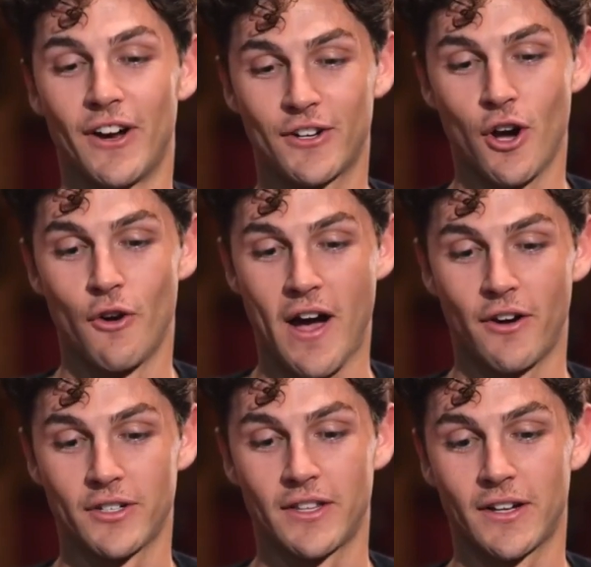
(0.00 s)
They're
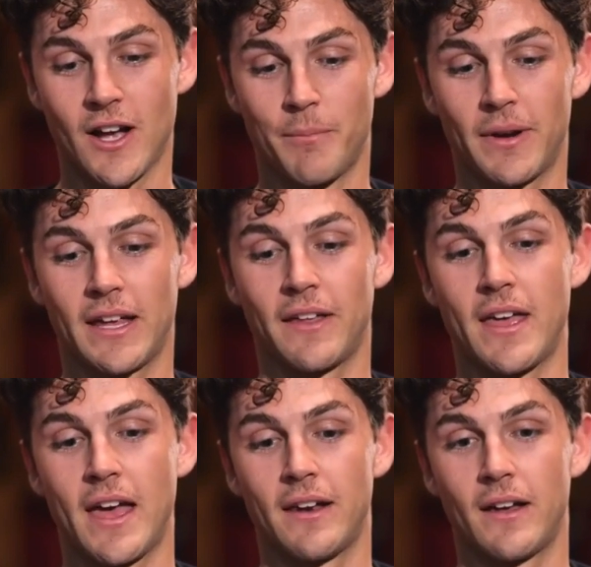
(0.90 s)
co-founders in the company. And
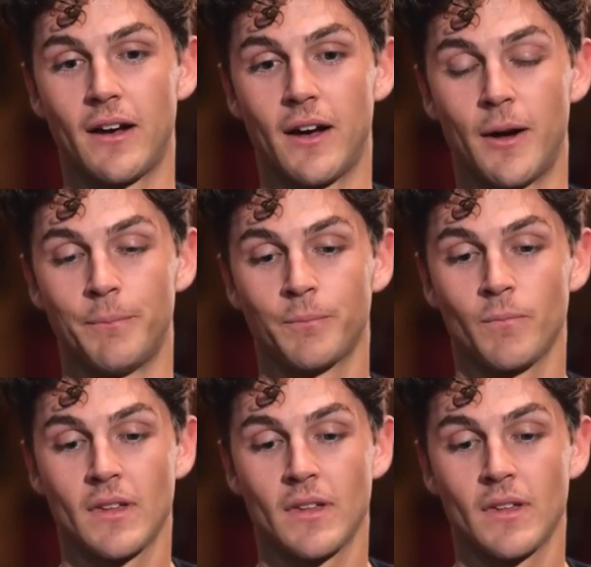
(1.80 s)
then